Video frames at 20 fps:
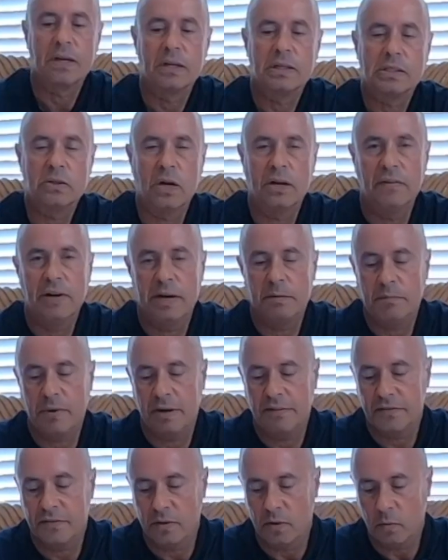So I've had
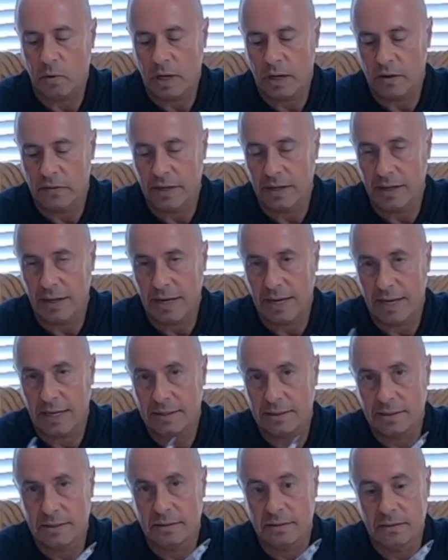mine for a while. They
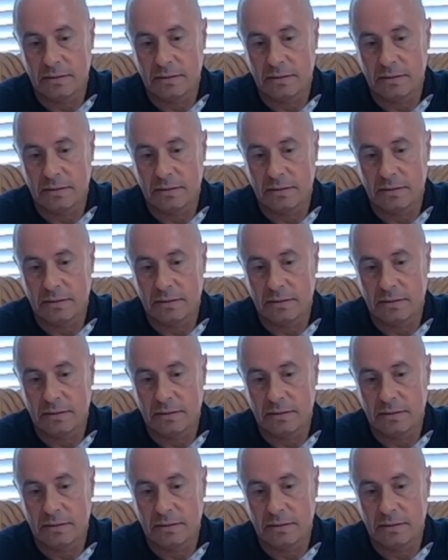last,